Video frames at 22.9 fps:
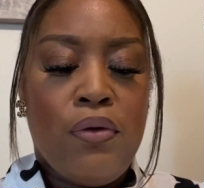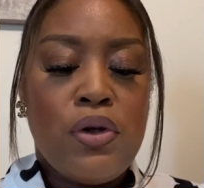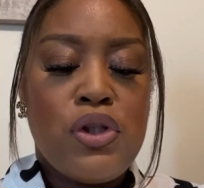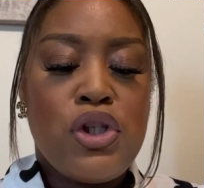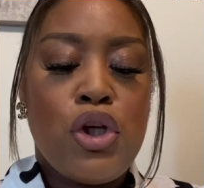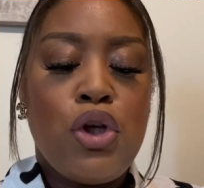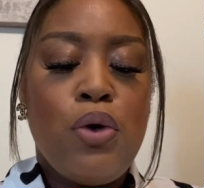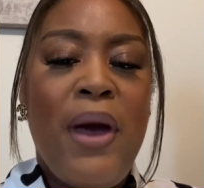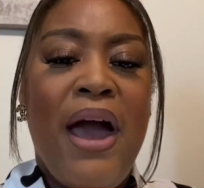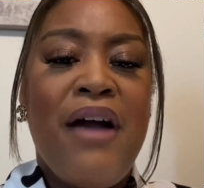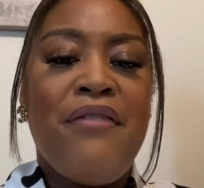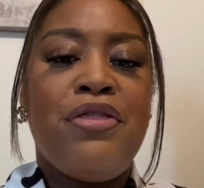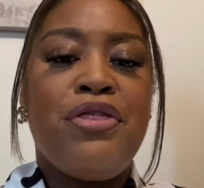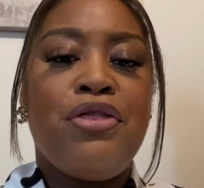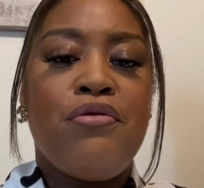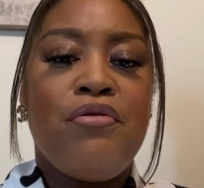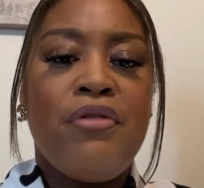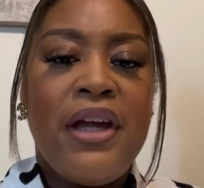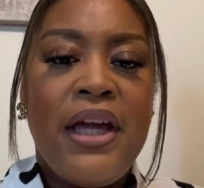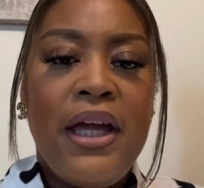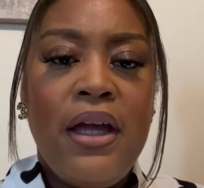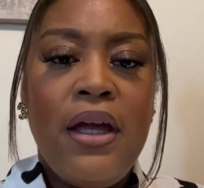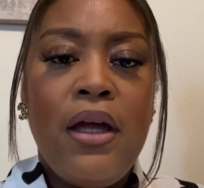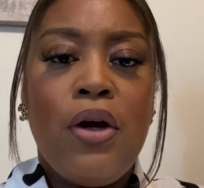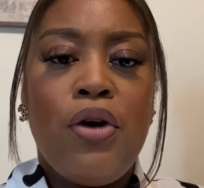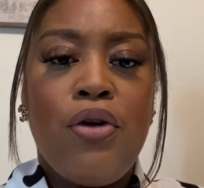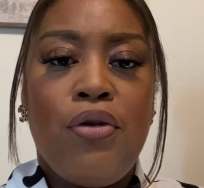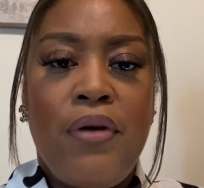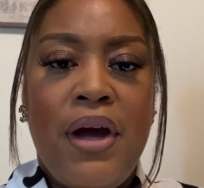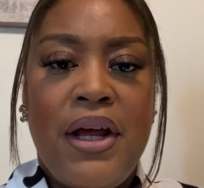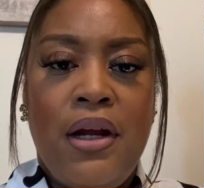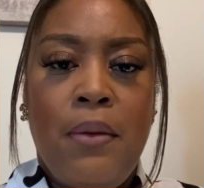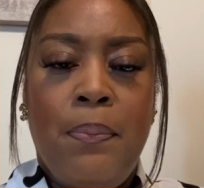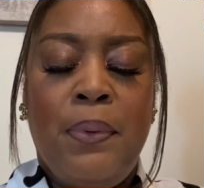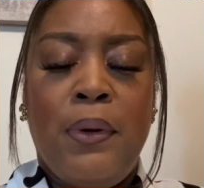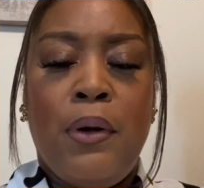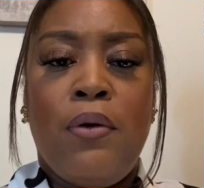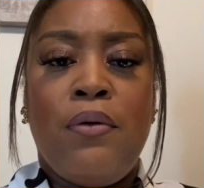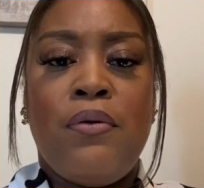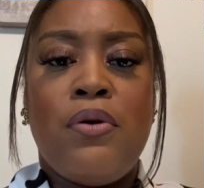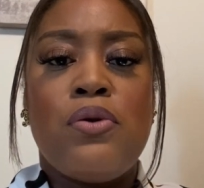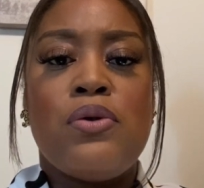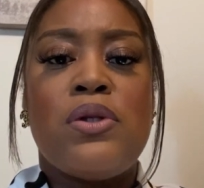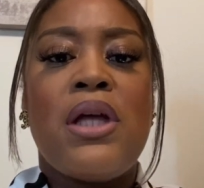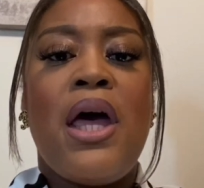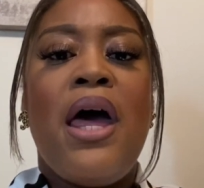So you have three credit
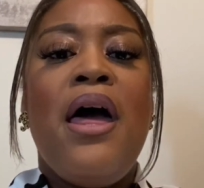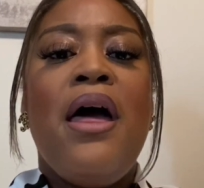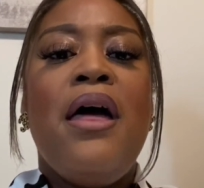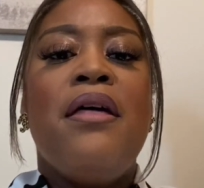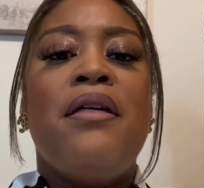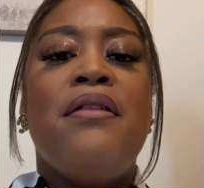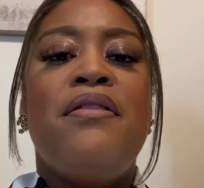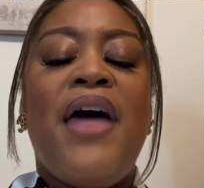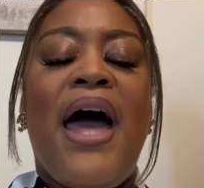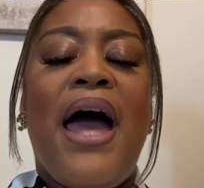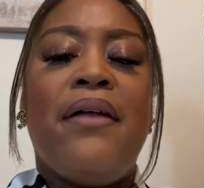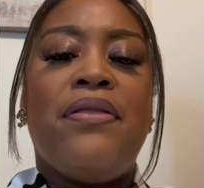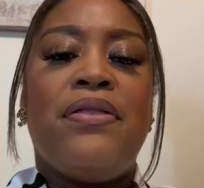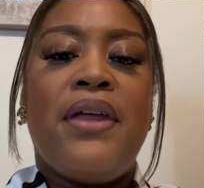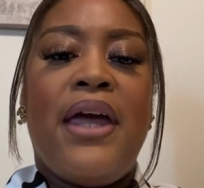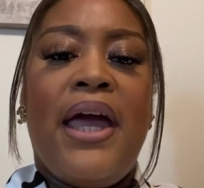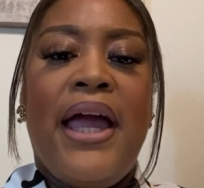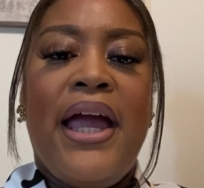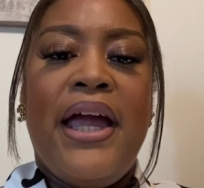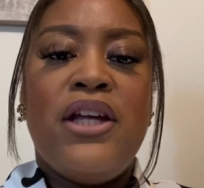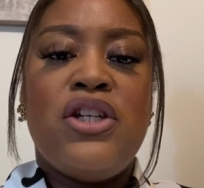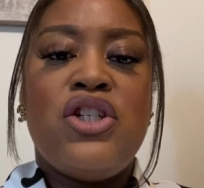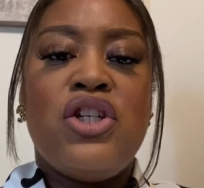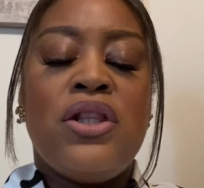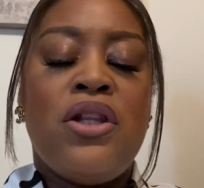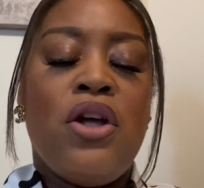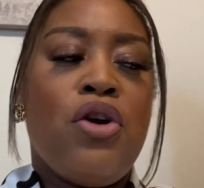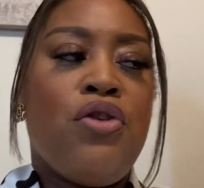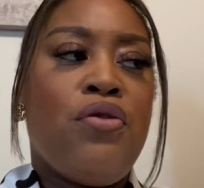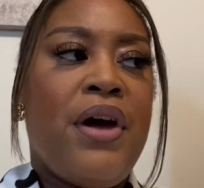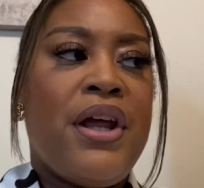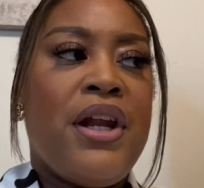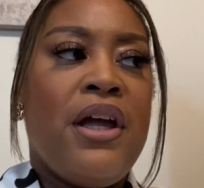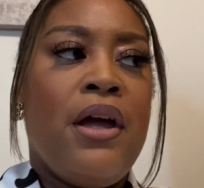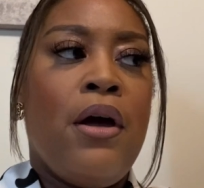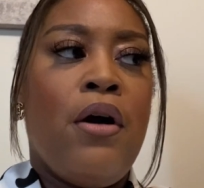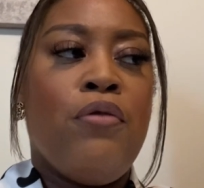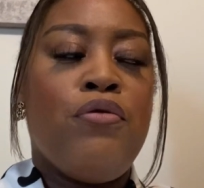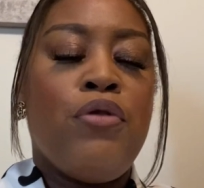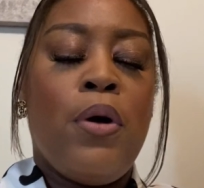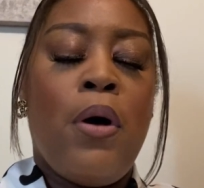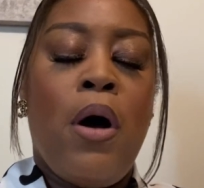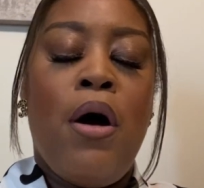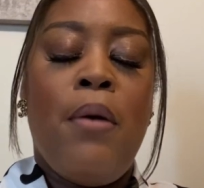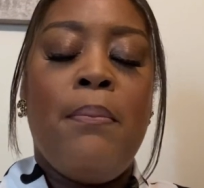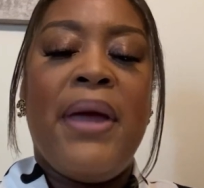bureaus that the agent, the credit
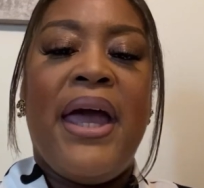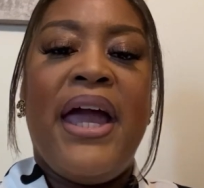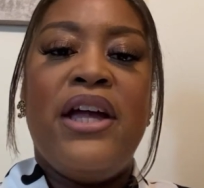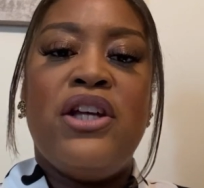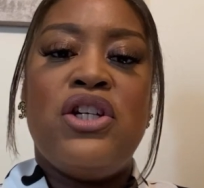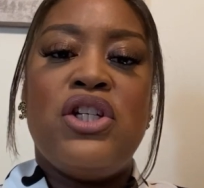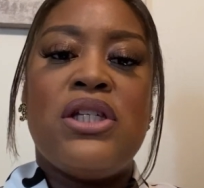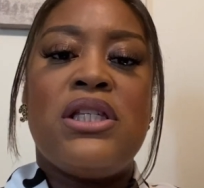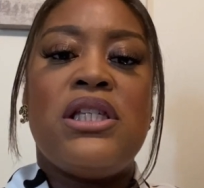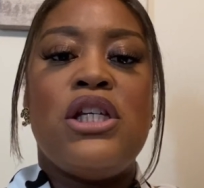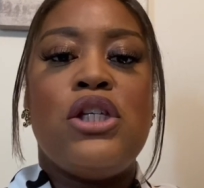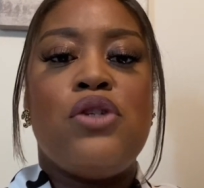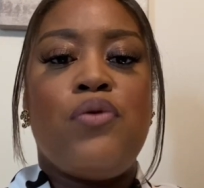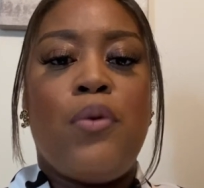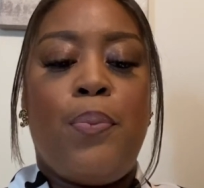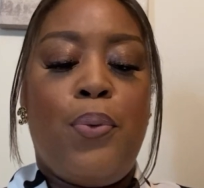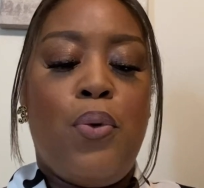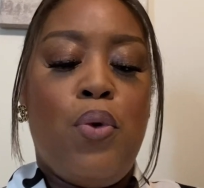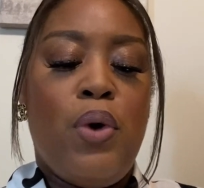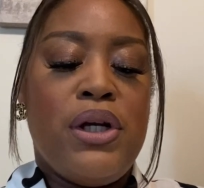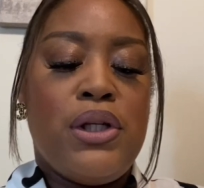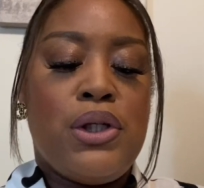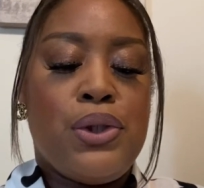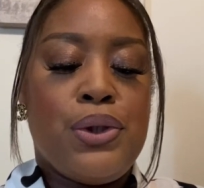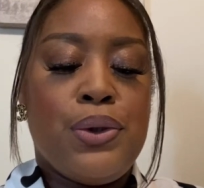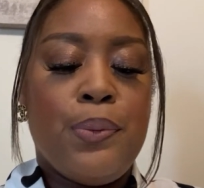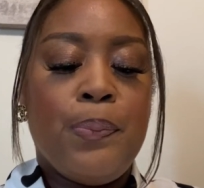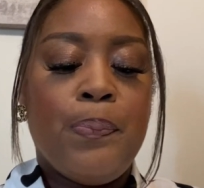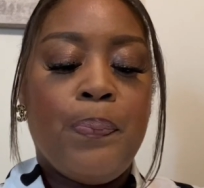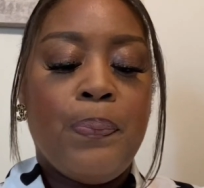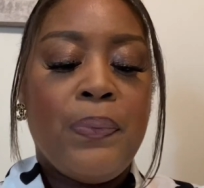um, agencies report to.